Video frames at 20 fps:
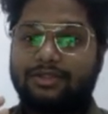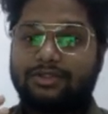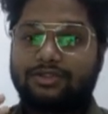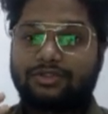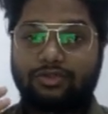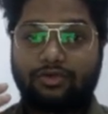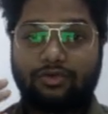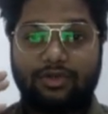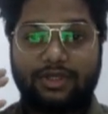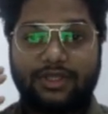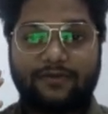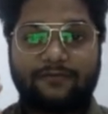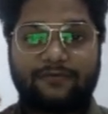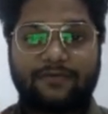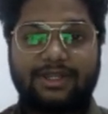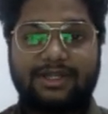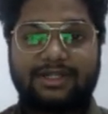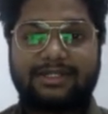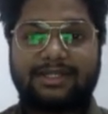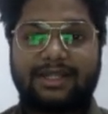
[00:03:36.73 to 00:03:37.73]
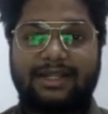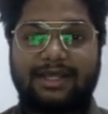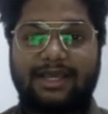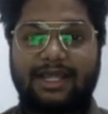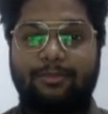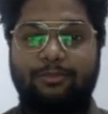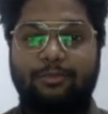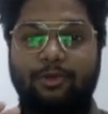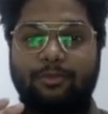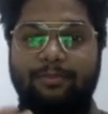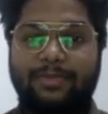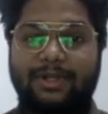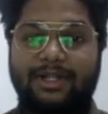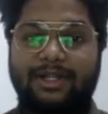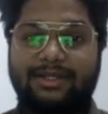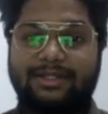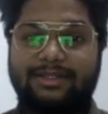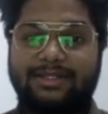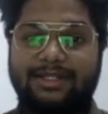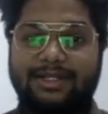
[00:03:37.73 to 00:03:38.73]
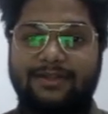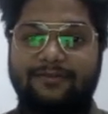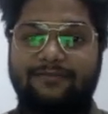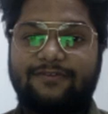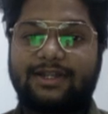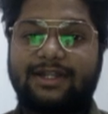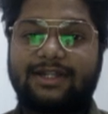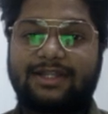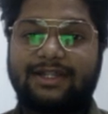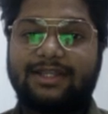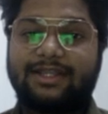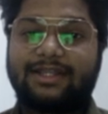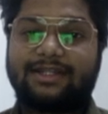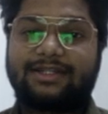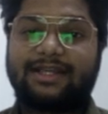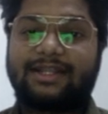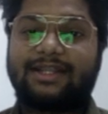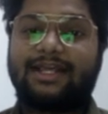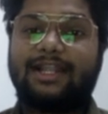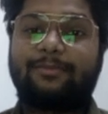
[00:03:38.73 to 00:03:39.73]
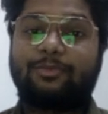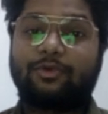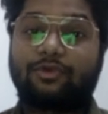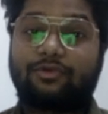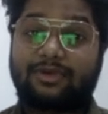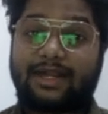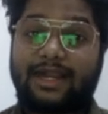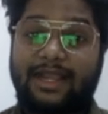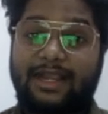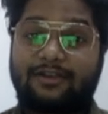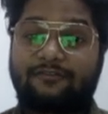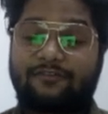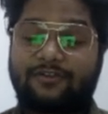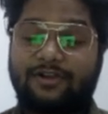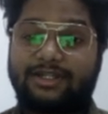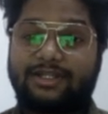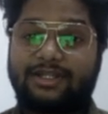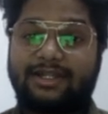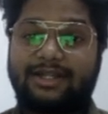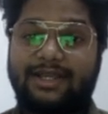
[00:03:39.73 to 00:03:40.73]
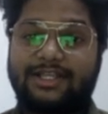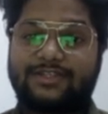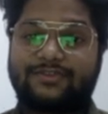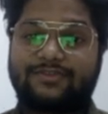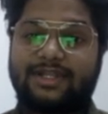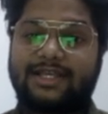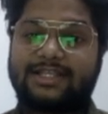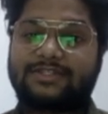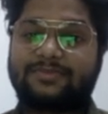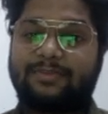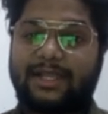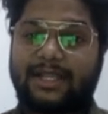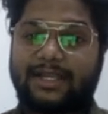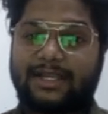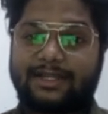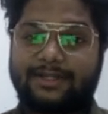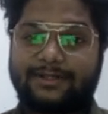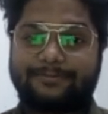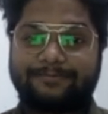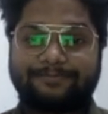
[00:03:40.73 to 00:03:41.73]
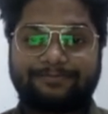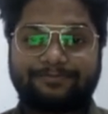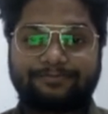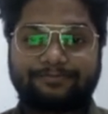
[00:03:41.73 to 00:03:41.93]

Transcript: So if it can help you build, then definitely it can help you crack front-end as well as back-end.